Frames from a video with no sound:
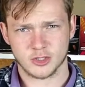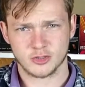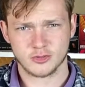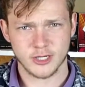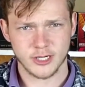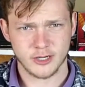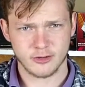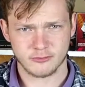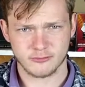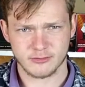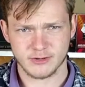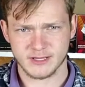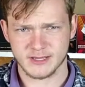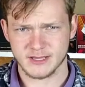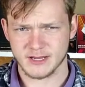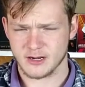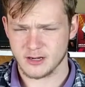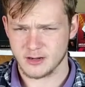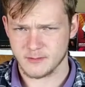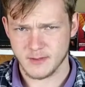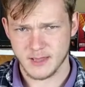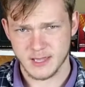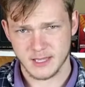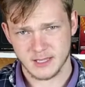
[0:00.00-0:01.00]
trickery
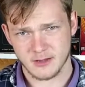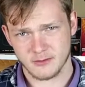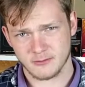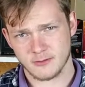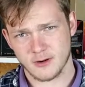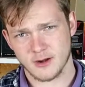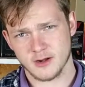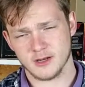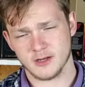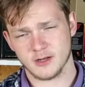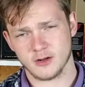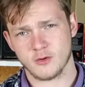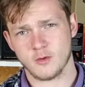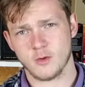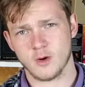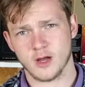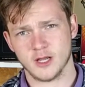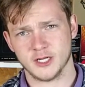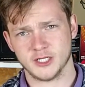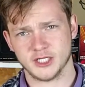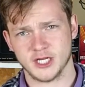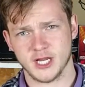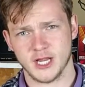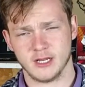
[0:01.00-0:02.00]
there to make it run into
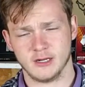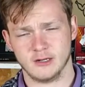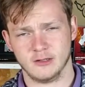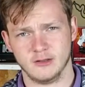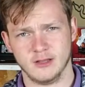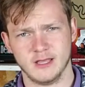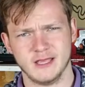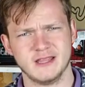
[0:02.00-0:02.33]
quad channel.